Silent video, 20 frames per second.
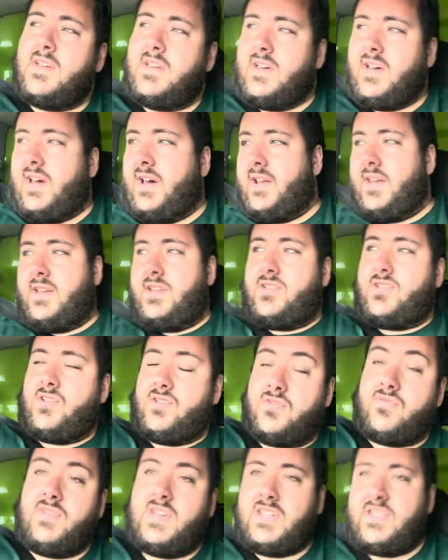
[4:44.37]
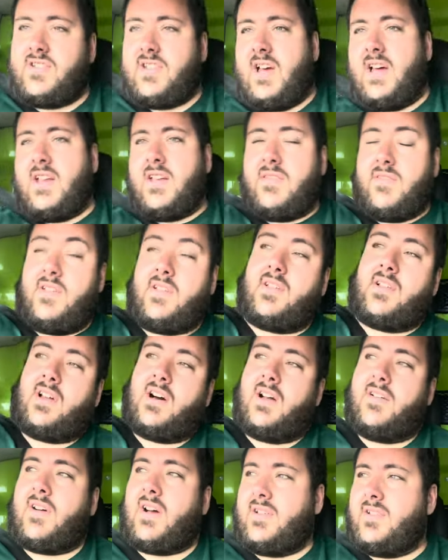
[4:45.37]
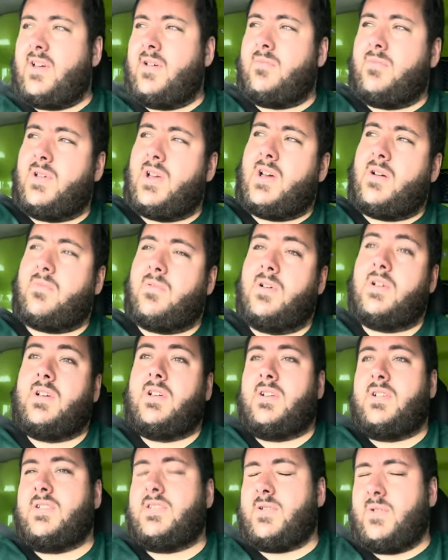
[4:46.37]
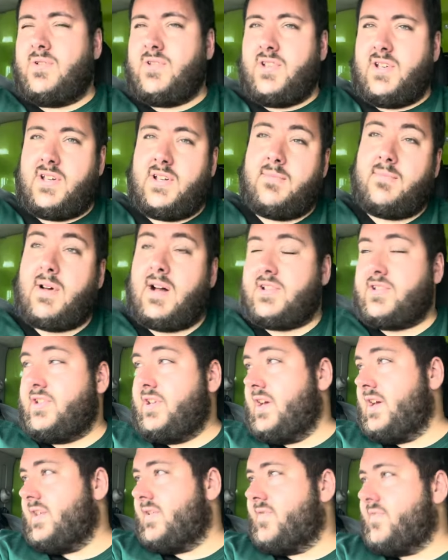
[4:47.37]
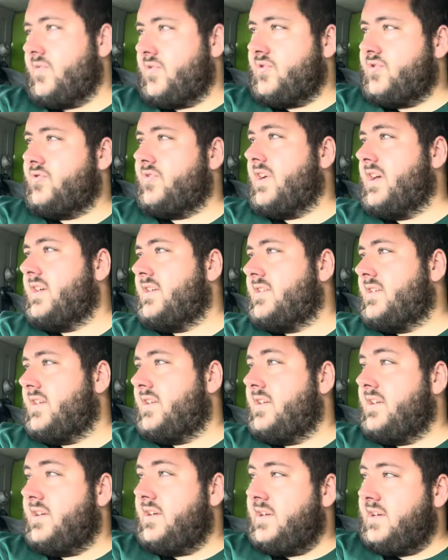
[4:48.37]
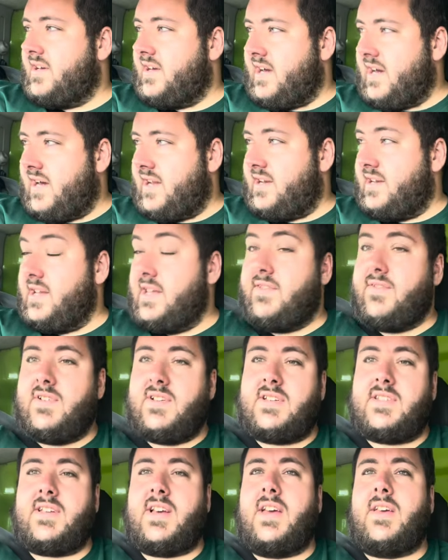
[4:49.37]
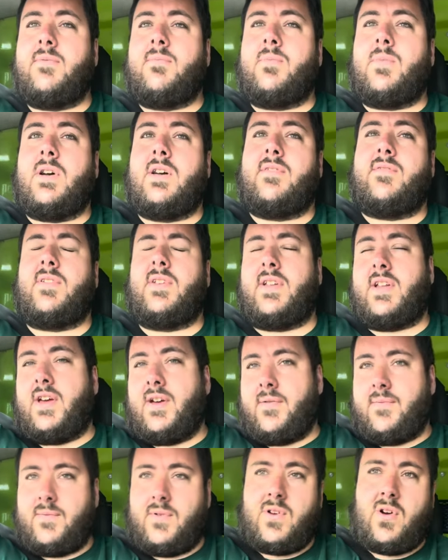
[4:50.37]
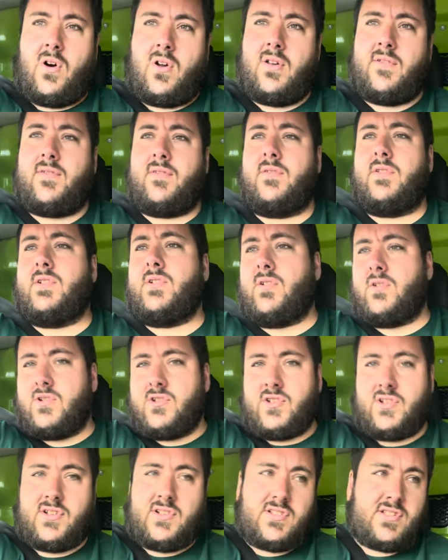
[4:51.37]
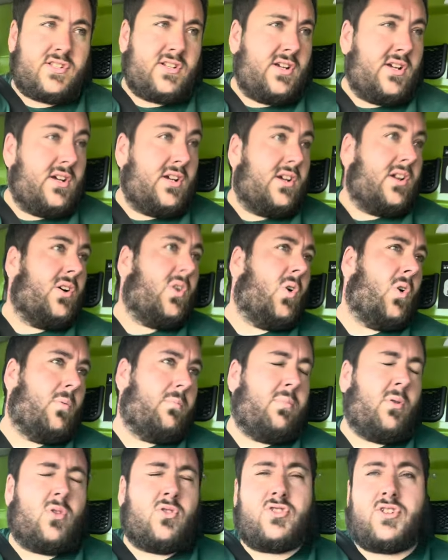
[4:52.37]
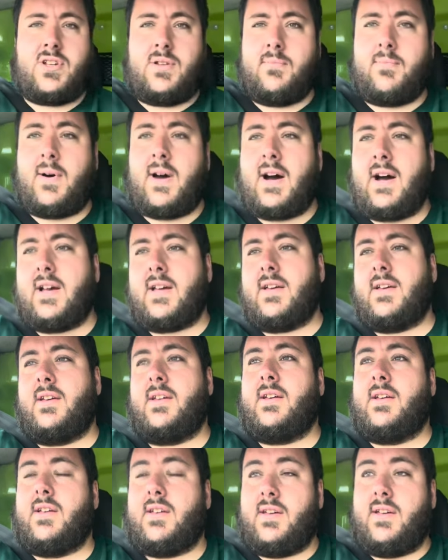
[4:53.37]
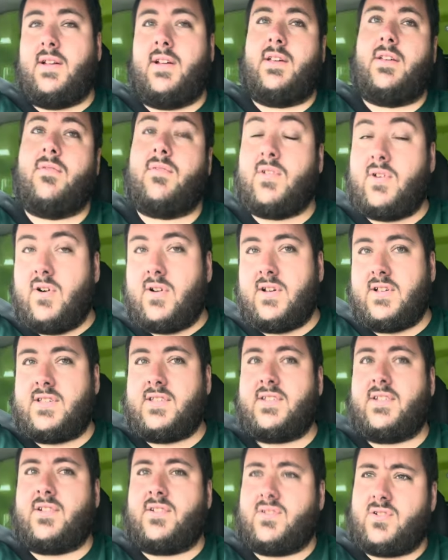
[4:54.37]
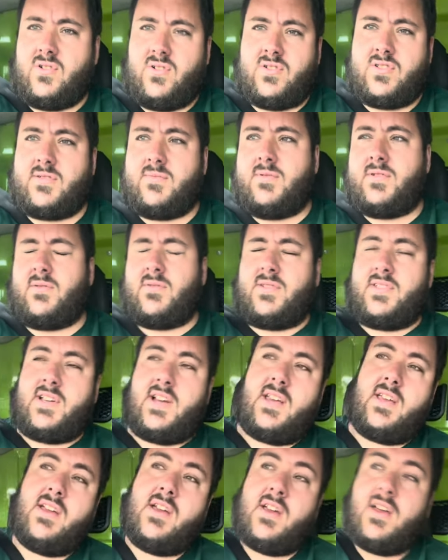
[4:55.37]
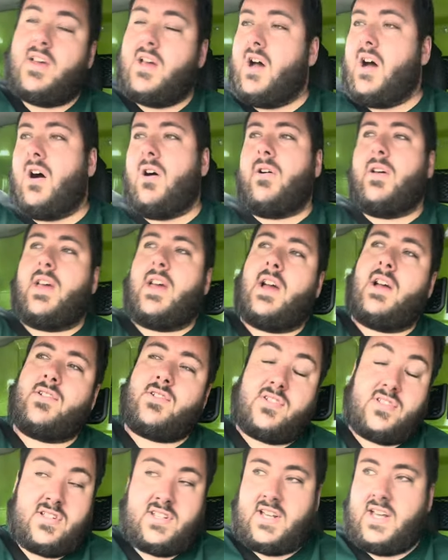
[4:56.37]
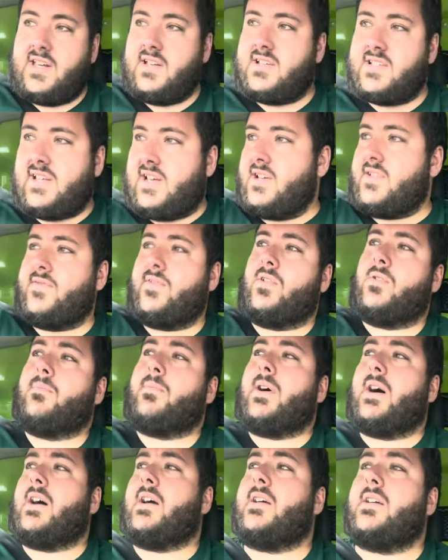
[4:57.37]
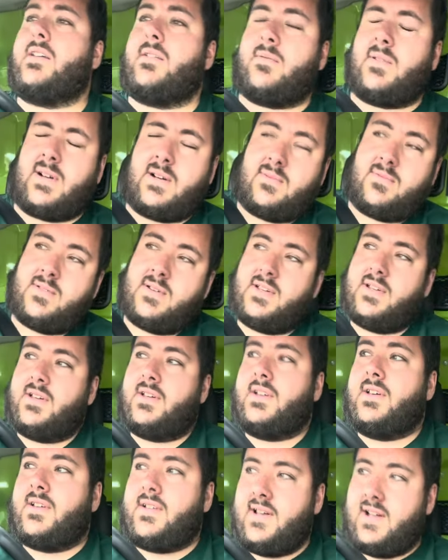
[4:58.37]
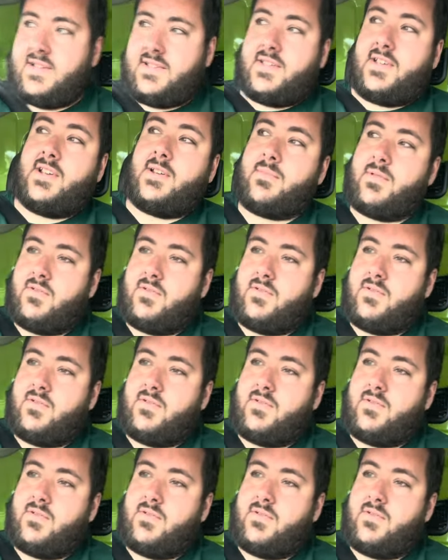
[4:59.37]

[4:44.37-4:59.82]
and it's just reached the end of its life, I don't know. So as you can imagine, it is frustrating. And even the same with, conifer reductions or pushing back, you've got to, because customers will say, oh yeah, just take 6 foot back. Well, that's going to be